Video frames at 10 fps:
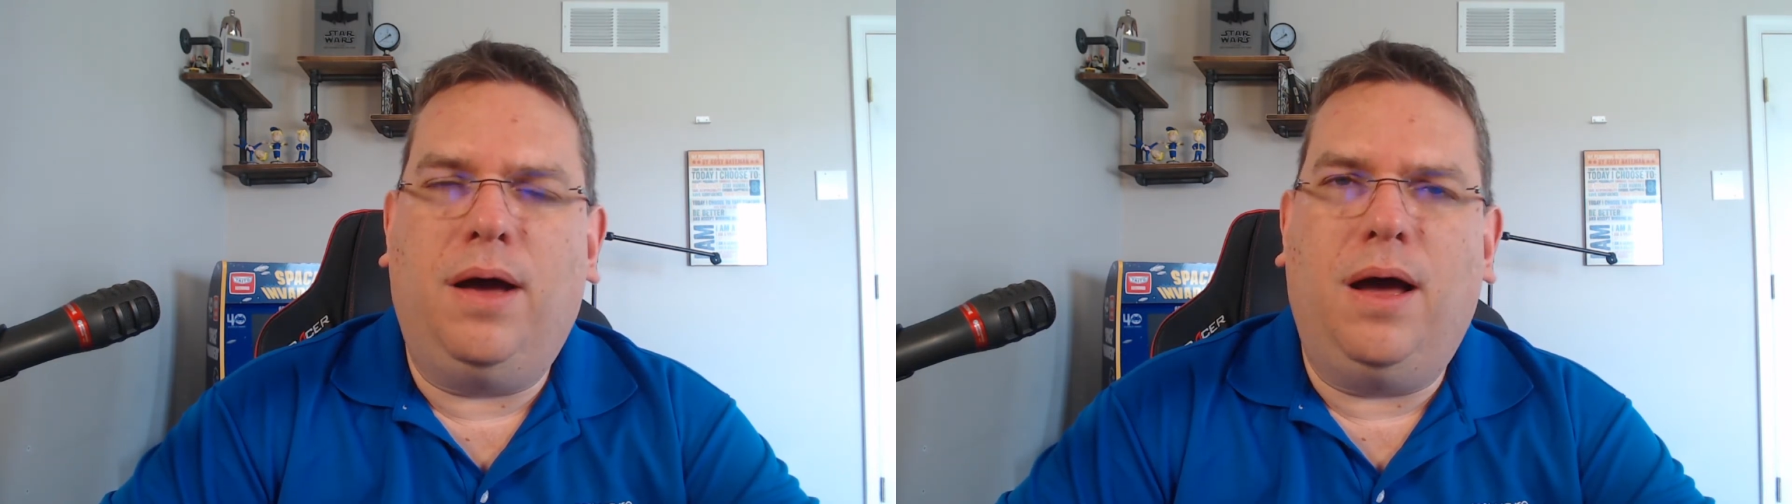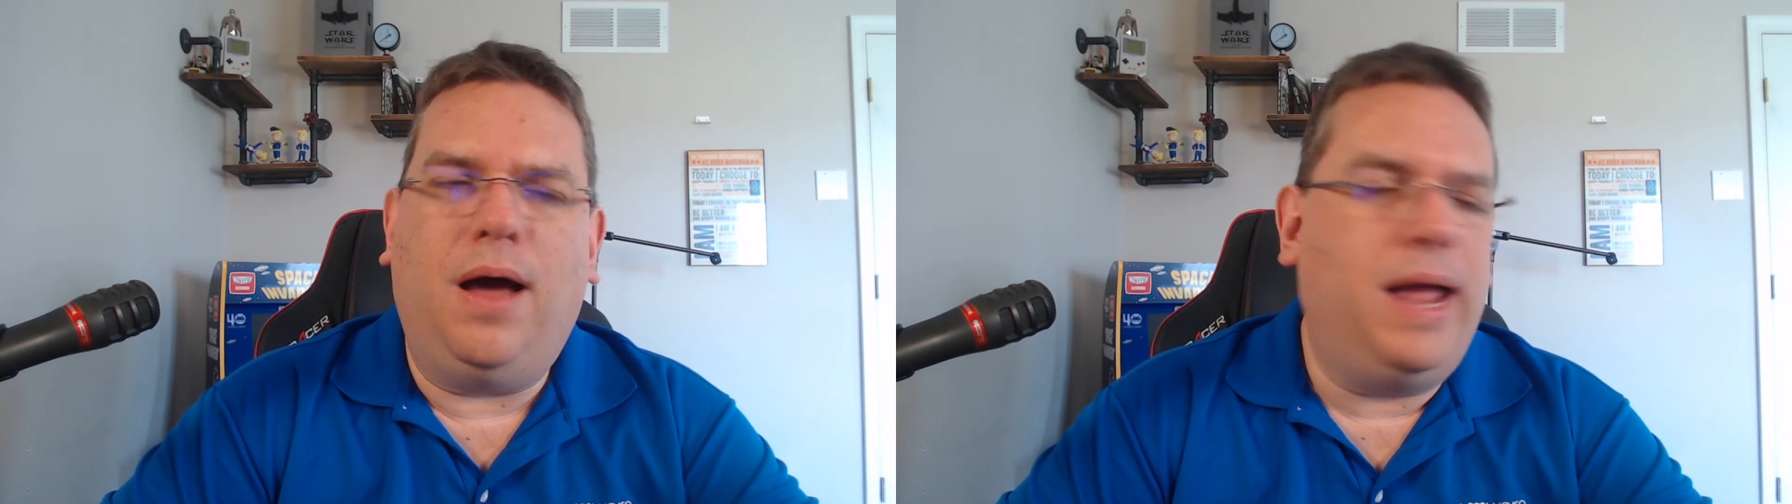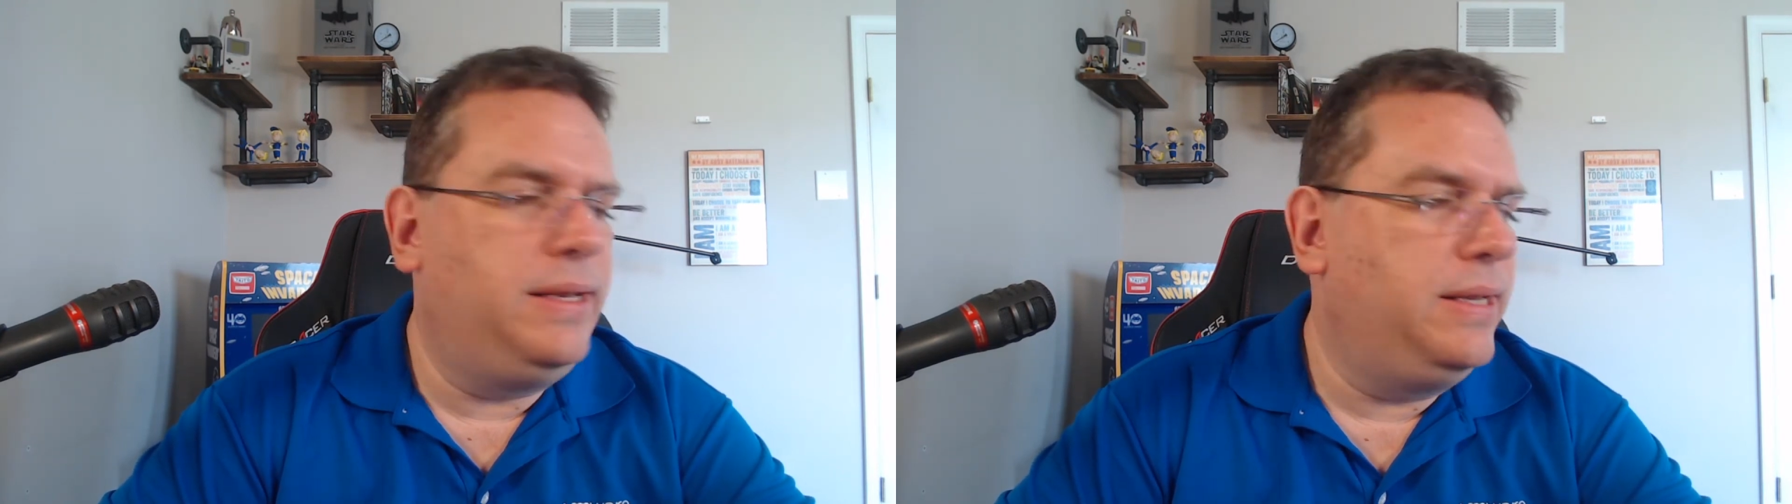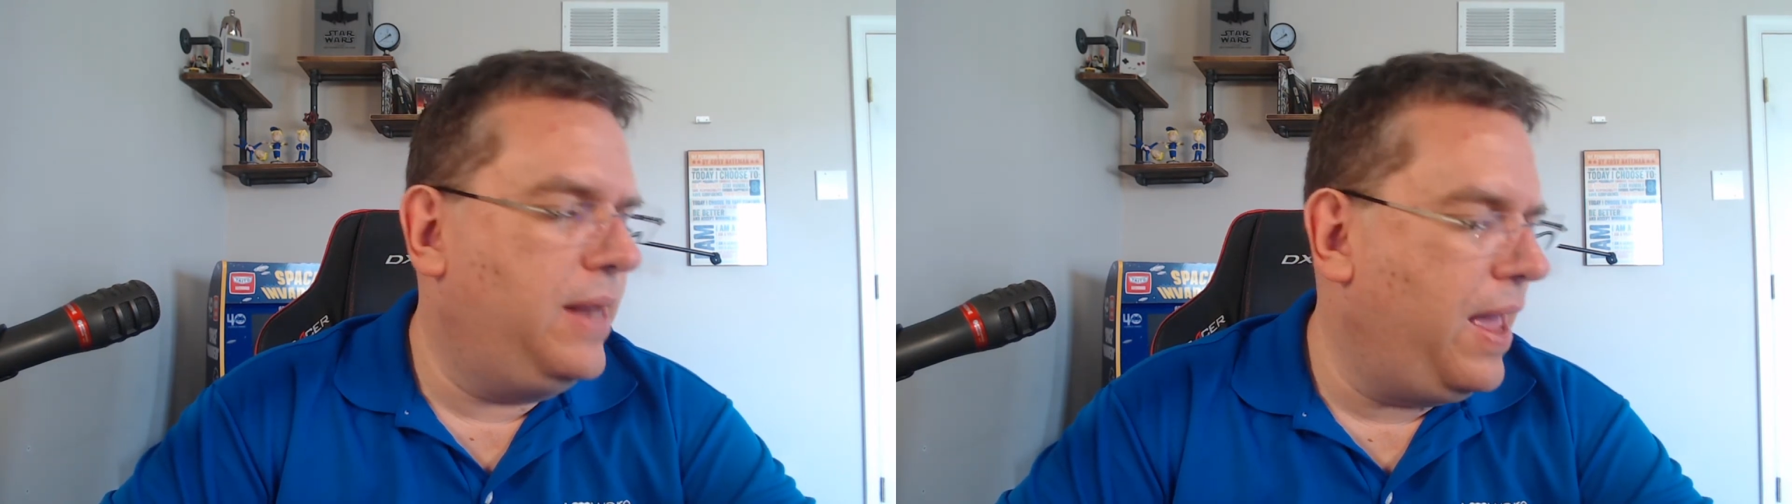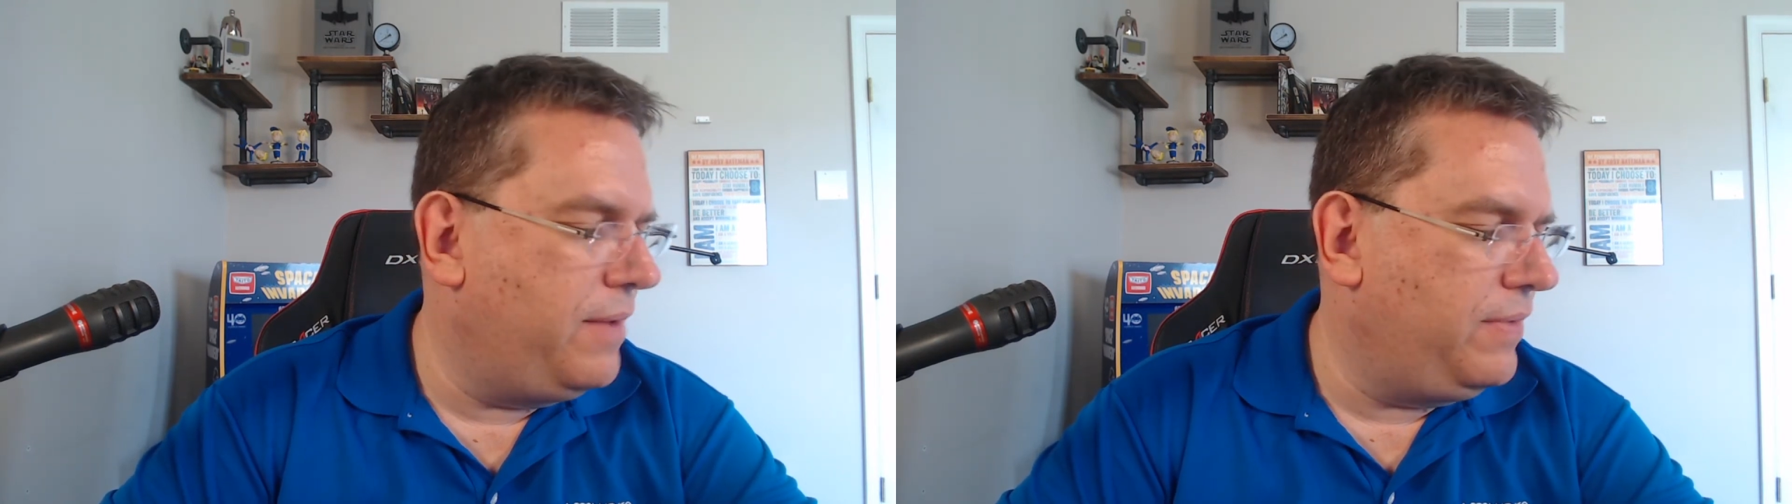Uh, I did
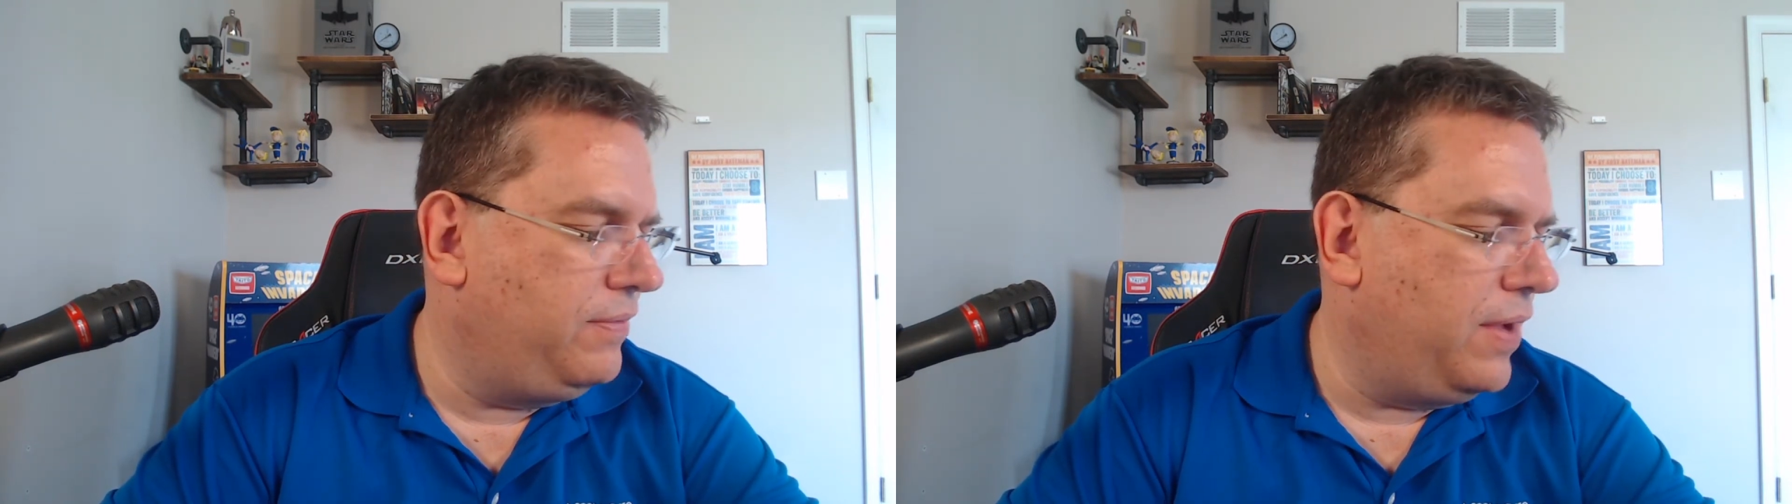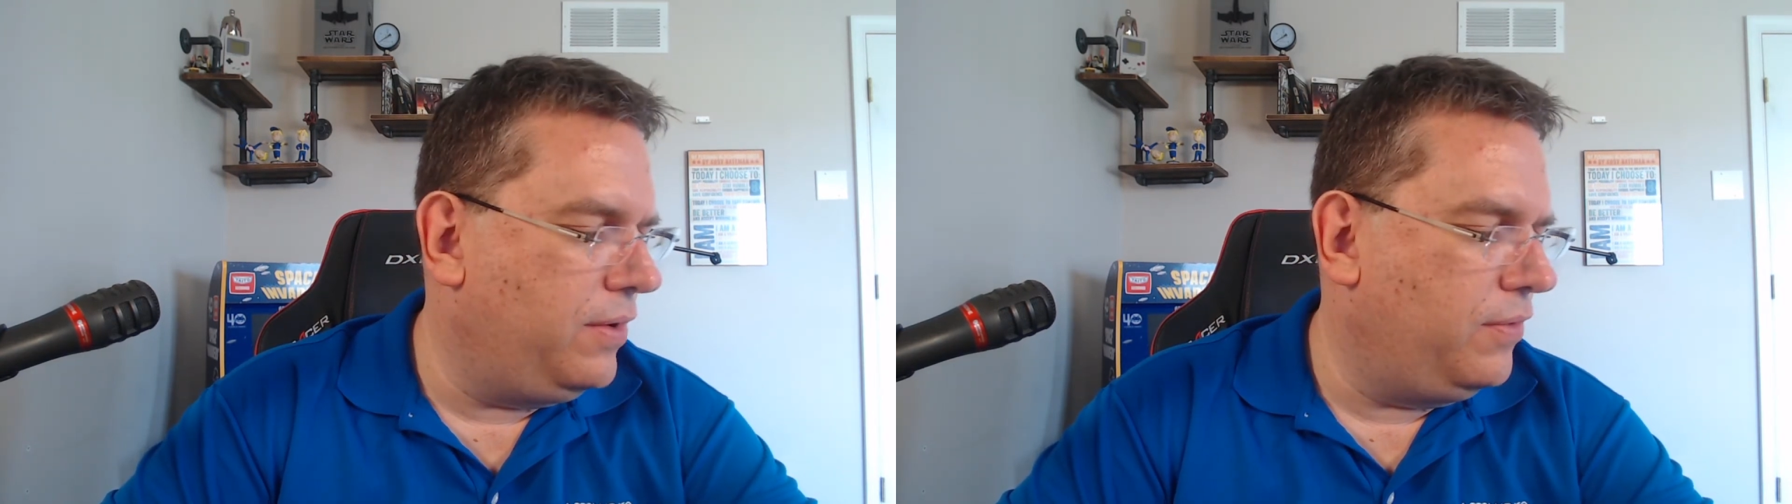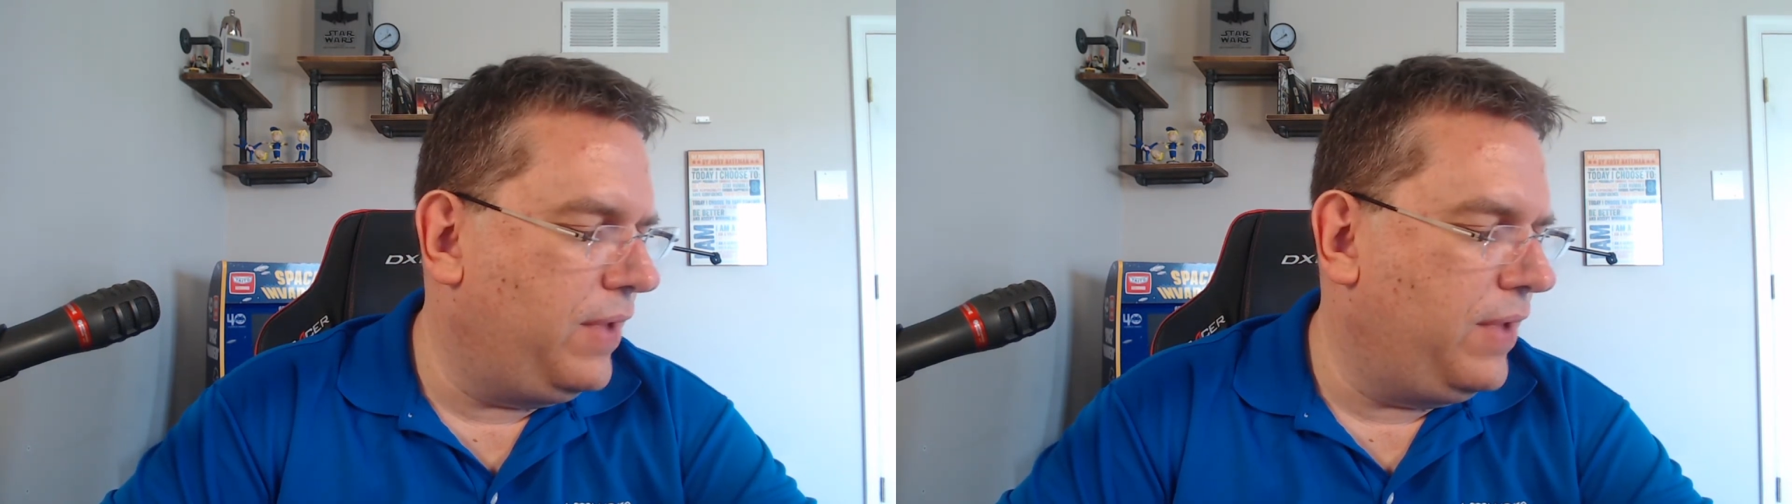have a Final